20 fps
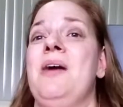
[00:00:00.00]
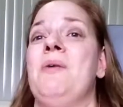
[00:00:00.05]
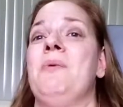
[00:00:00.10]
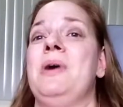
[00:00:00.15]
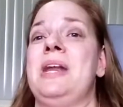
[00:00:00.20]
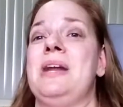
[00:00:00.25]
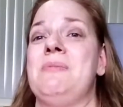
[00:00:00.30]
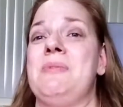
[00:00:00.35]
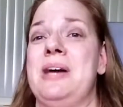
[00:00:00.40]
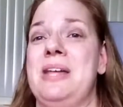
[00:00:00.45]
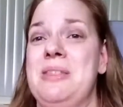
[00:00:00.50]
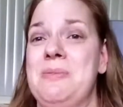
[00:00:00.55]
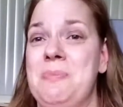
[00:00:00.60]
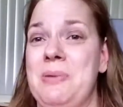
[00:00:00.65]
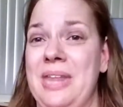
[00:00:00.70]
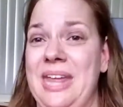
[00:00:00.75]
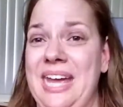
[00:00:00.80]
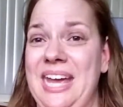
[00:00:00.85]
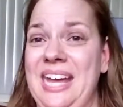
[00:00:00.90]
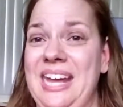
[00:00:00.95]
when I'm on the
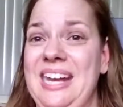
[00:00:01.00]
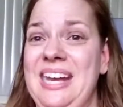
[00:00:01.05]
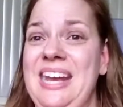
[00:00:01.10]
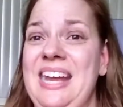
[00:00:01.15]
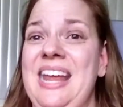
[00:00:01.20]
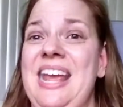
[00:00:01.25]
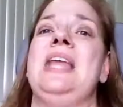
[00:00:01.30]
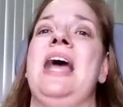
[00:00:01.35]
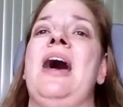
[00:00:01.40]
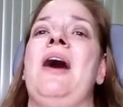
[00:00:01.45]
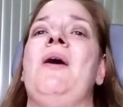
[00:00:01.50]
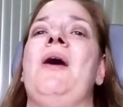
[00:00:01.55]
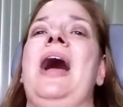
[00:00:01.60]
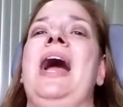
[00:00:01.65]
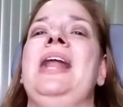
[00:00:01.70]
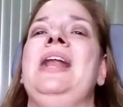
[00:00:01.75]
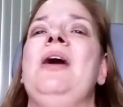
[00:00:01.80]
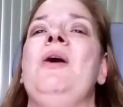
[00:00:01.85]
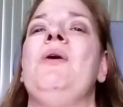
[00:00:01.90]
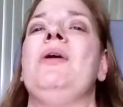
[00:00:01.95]
plane. Now,
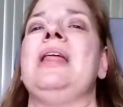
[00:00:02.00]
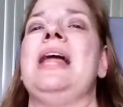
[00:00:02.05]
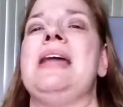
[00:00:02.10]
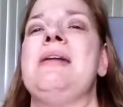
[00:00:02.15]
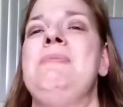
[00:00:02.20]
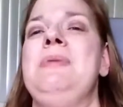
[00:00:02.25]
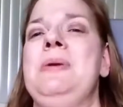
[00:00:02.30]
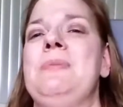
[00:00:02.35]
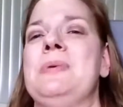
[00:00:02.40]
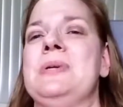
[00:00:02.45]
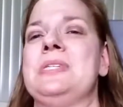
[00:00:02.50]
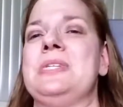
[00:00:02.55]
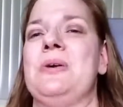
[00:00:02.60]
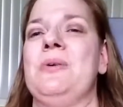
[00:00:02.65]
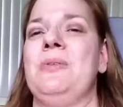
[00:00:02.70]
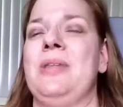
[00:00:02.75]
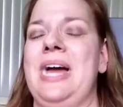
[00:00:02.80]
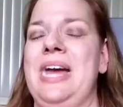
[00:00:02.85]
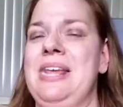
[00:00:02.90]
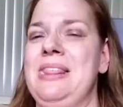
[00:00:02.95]
I know a lot of people
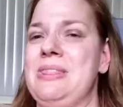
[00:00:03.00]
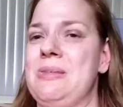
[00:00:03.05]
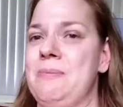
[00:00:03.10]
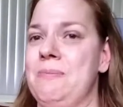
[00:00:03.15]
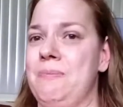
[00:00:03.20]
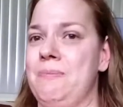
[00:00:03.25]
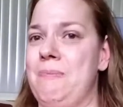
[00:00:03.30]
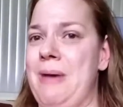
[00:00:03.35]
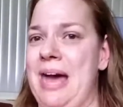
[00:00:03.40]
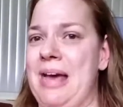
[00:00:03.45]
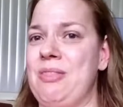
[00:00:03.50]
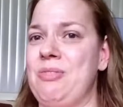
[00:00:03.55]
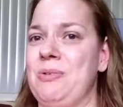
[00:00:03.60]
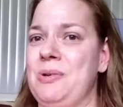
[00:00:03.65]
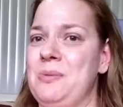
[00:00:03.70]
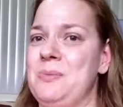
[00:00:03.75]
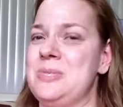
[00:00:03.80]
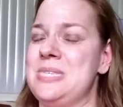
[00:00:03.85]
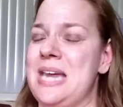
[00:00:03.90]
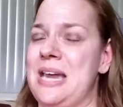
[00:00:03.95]
don't like the
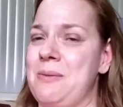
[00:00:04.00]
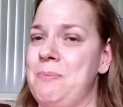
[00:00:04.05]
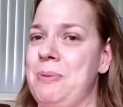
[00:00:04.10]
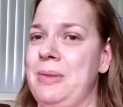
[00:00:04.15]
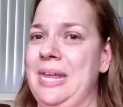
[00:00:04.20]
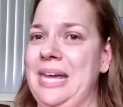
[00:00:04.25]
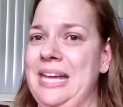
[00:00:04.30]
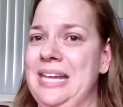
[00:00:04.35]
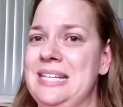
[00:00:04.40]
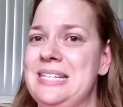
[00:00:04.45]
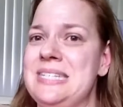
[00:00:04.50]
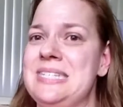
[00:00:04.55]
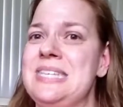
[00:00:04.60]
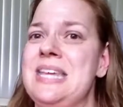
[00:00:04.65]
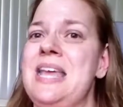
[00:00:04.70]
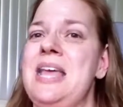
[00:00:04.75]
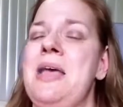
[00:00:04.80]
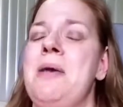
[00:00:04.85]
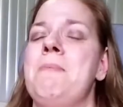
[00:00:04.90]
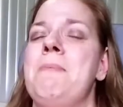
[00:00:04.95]
bathrooms on planes,
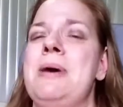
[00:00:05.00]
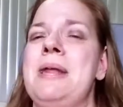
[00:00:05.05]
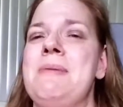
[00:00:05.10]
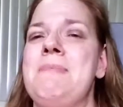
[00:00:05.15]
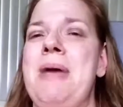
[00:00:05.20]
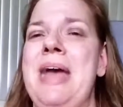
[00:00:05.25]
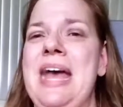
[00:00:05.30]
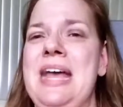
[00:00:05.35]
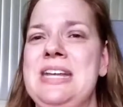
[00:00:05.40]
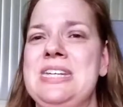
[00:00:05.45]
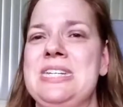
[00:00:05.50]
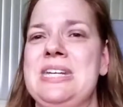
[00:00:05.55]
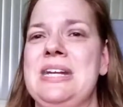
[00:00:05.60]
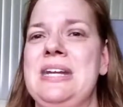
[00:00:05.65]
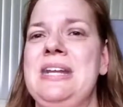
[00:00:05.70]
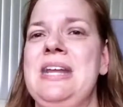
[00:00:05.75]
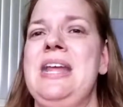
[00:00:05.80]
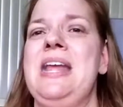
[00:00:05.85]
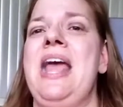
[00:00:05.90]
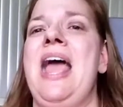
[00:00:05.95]
but
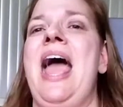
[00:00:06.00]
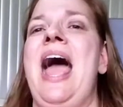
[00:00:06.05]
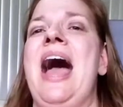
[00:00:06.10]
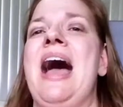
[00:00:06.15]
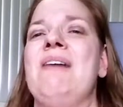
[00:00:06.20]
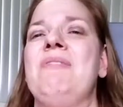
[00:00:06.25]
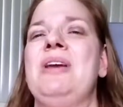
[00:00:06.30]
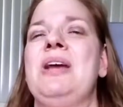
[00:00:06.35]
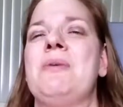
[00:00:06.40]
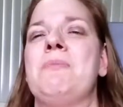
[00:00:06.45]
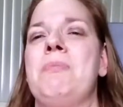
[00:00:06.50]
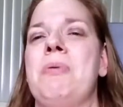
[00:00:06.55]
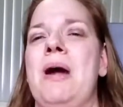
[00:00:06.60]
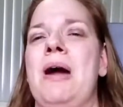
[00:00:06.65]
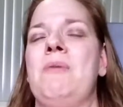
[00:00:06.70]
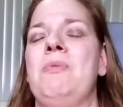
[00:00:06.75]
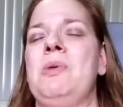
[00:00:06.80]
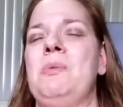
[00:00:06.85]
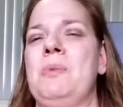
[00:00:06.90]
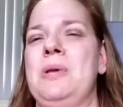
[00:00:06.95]
imagine having a
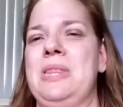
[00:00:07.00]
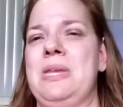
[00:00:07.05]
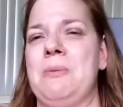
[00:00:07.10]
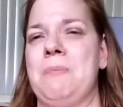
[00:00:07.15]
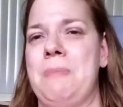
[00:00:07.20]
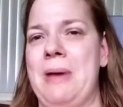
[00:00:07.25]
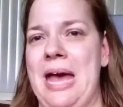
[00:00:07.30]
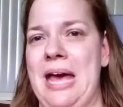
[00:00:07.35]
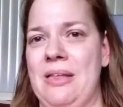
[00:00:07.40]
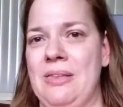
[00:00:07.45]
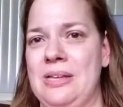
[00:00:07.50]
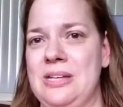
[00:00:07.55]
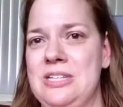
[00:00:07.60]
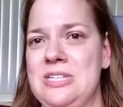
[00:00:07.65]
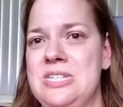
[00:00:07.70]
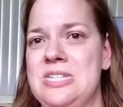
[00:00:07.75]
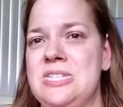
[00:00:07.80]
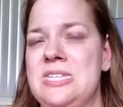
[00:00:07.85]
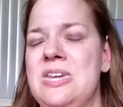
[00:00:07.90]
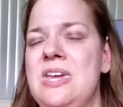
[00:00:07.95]
problem with your
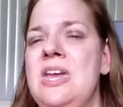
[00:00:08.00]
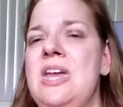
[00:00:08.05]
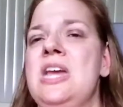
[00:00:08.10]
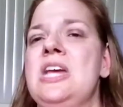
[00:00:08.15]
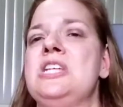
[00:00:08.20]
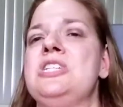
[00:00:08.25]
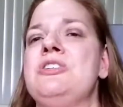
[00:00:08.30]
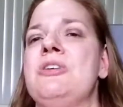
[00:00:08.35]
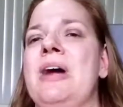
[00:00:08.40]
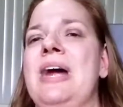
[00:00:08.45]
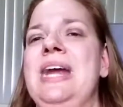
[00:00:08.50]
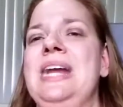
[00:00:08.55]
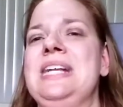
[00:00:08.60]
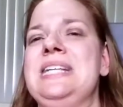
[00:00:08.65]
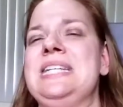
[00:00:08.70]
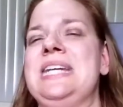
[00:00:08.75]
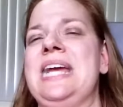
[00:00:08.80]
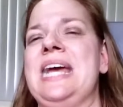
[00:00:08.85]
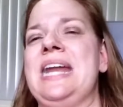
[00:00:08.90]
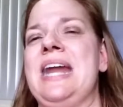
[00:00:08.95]
balance, trying
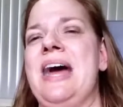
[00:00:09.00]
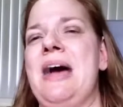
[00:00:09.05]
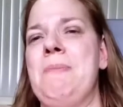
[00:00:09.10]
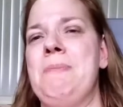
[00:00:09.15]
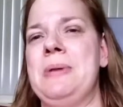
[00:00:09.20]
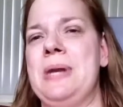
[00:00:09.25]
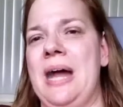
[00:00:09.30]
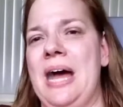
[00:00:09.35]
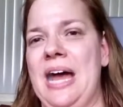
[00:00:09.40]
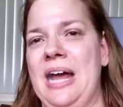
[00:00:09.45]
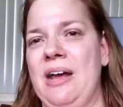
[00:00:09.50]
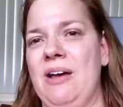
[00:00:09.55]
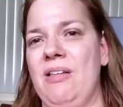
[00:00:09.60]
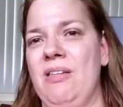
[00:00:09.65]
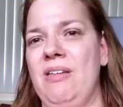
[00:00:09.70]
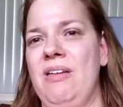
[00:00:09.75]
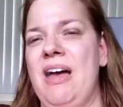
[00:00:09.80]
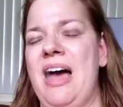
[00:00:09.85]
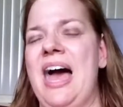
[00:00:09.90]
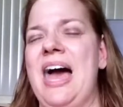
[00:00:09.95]
to get up an
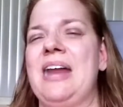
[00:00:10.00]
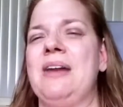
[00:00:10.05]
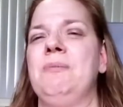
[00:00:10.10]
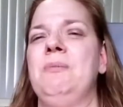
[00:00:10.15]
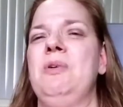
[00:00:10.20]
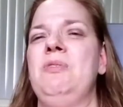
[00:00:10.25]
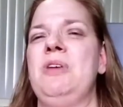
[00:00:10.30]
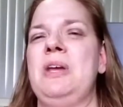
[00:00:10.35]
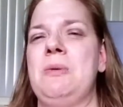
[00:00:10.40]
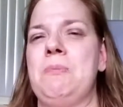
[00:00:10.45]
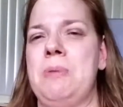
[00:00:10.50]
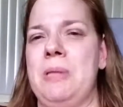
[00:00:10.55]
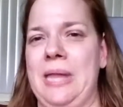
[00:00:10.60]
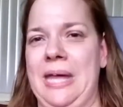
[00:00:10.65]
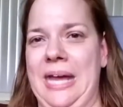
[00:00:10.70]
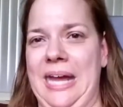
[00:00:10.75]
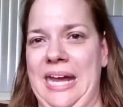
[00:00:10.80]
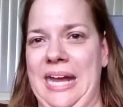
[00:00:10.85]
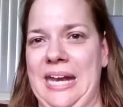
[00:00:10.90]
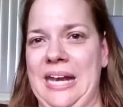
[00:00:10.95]
aisle on a moving
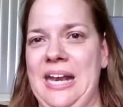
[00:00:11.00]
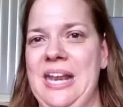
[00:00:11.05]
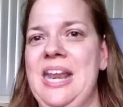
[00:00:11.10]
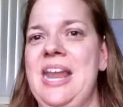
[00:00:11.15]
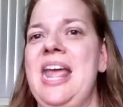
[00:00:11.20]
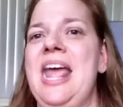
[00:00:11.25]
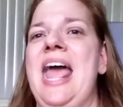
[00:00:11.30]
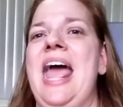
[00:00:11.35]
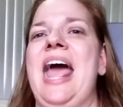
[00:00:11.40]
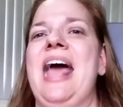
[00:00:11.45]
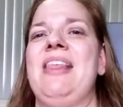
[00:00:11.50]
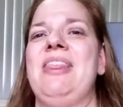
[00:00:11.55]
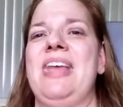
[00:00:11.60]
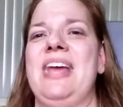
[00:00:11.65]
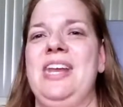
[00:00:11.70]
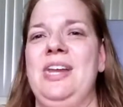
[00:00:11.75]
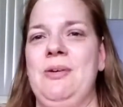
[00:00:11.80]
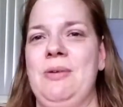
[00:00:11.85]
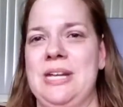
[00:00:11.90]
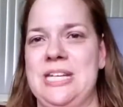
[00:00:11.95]
plane, and
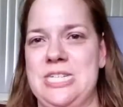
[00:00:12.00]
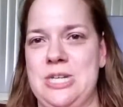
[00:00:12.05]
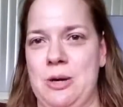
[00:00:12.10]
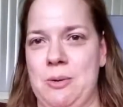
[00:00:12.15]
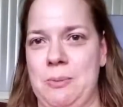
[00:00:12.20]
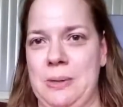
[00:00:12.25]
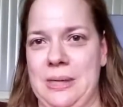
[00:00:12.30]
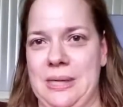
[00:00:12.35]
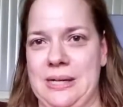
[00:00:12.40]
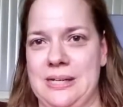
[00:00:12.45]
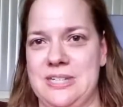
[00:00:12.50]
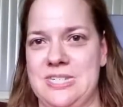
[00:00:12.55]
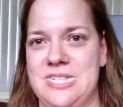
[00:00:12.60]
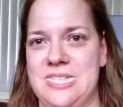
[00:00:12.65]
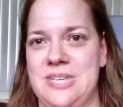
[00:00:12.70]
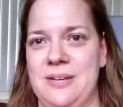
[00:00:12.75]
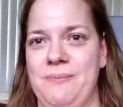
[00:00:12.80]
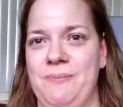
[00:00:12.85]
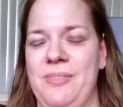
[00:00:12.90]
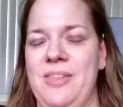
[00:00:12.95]
then you hit
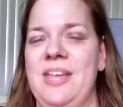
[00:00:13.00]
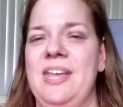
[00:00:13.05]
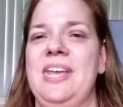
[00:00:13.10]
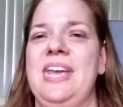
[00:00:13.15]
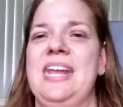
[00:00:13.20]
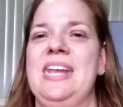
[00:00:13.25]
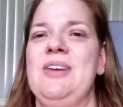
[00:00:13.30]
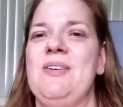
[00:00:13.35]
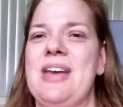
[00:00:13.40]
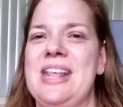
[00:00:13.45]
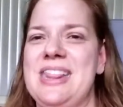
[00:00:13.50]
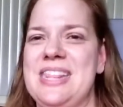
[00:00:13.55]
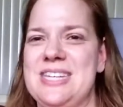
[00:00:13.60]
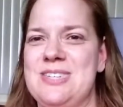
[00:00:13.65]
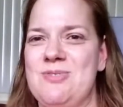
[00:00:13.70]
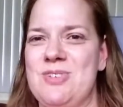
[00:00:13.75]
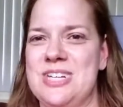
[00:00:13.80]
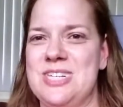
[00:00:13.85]
turbulence. Can you get this